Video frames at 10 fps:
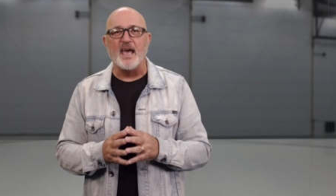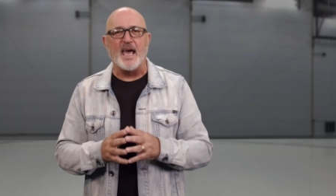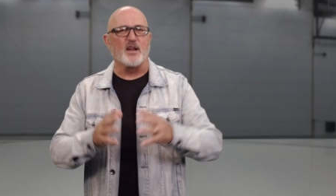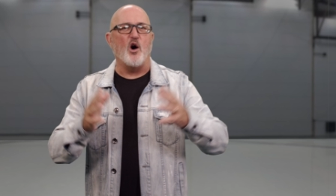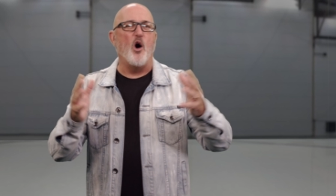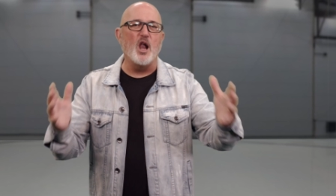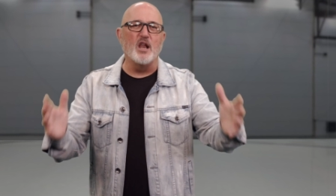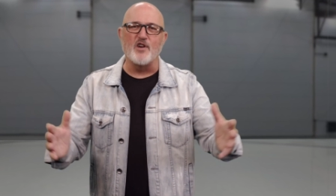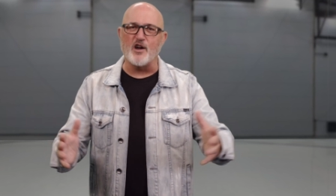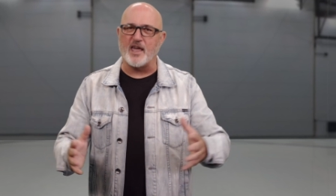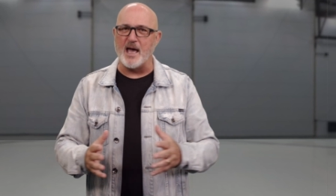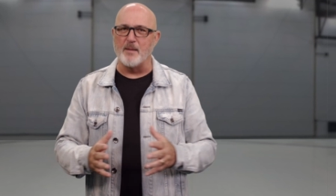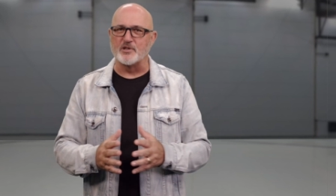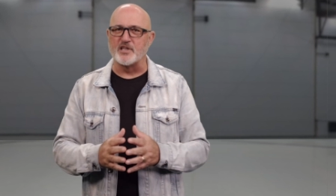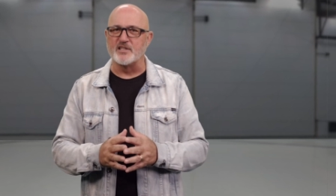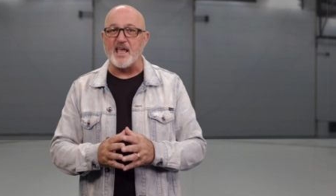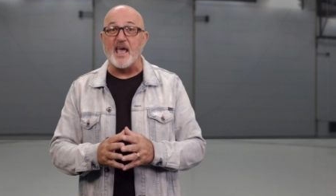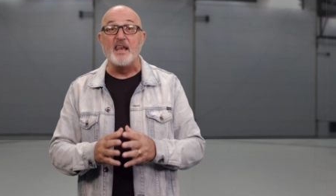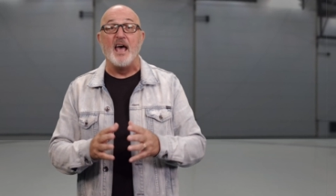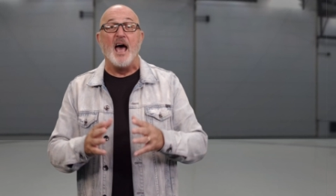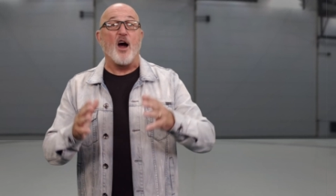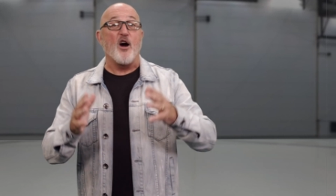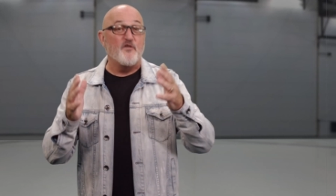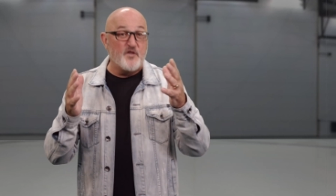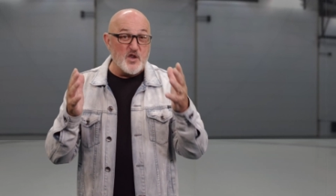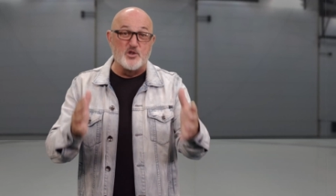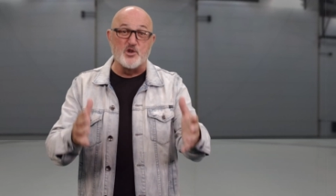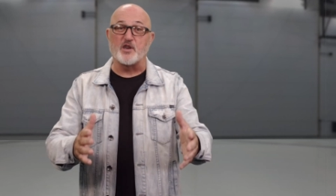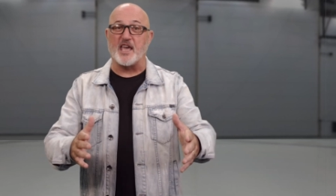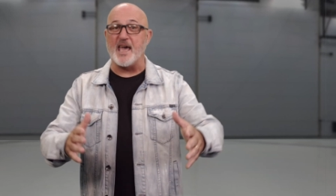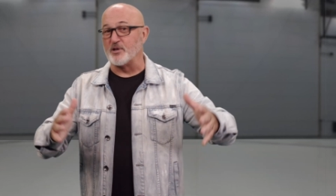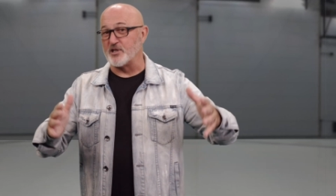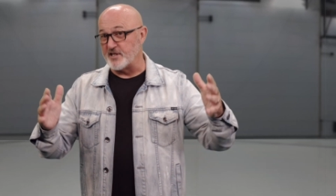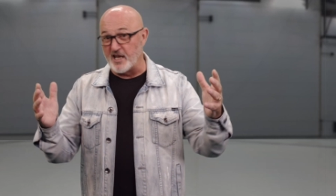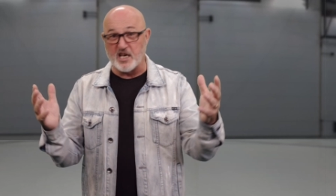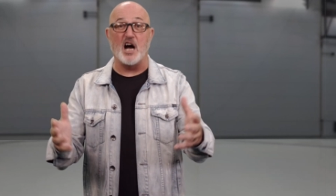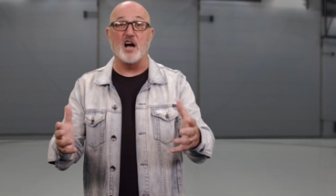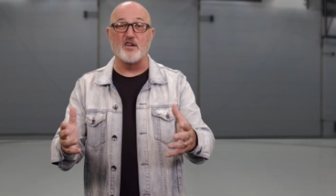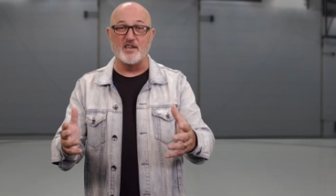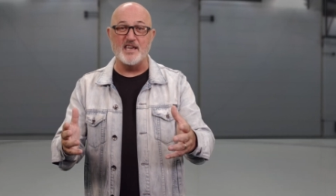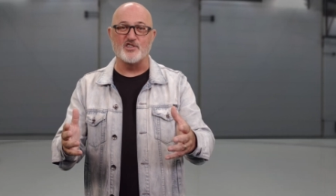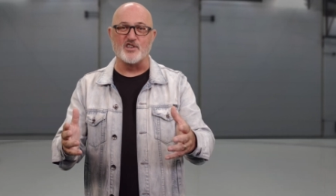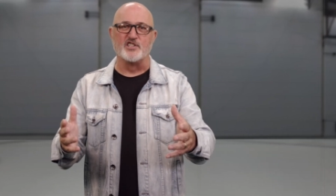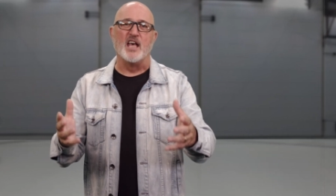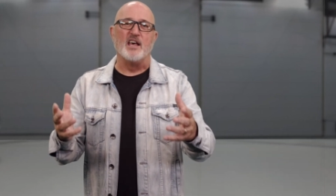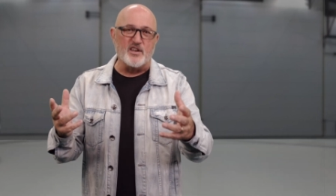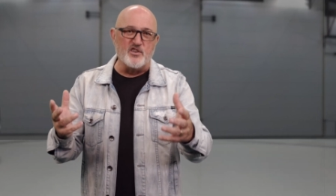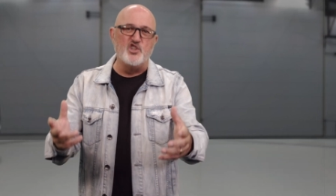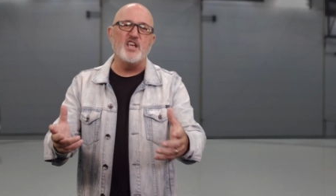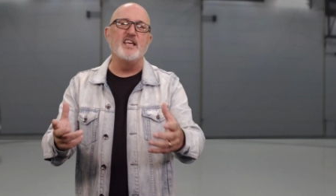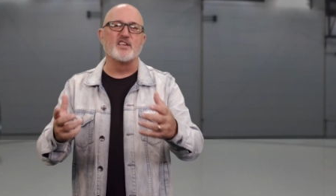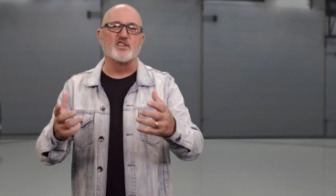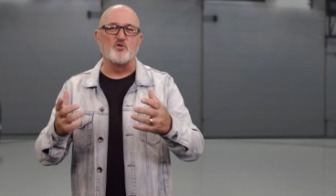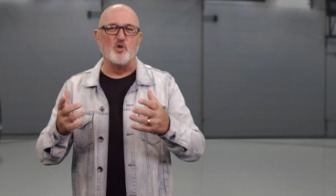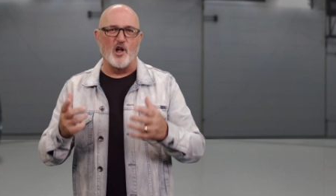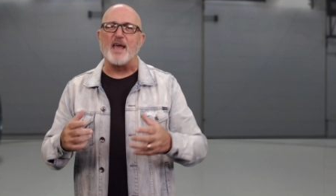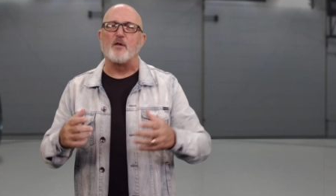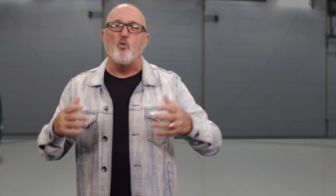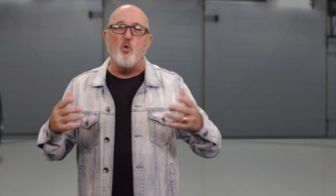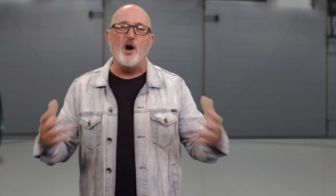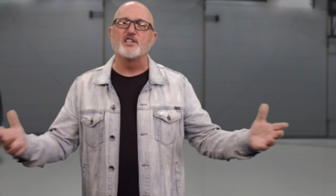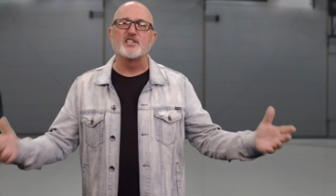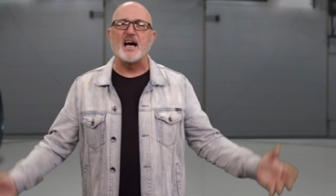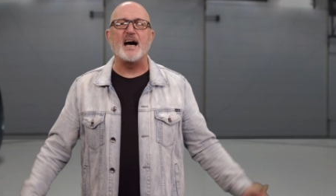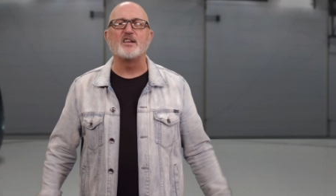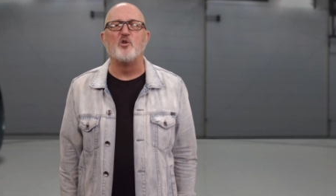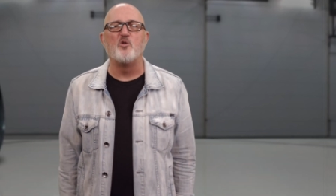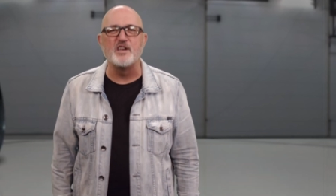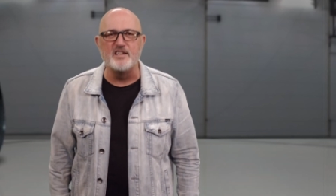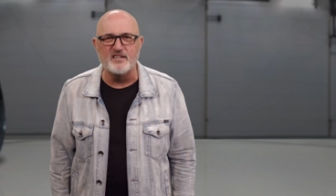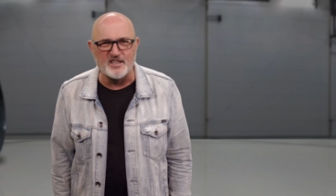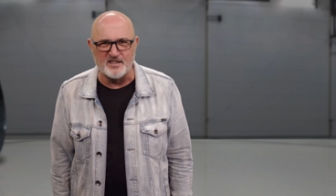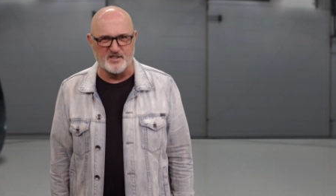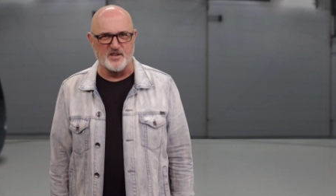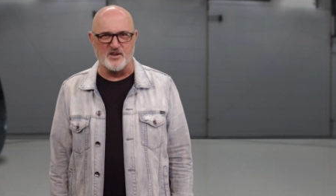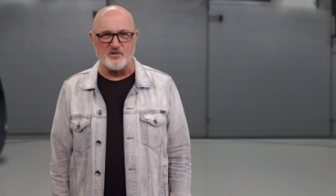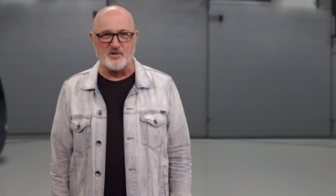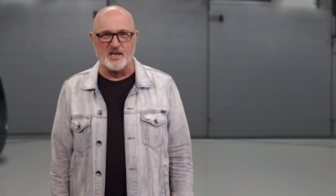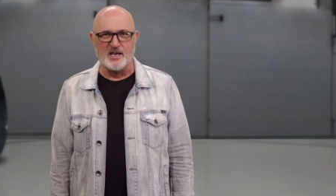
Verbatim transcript: At all of our campuses and our future campuses and congregations that Jesus will add, what is God going to do?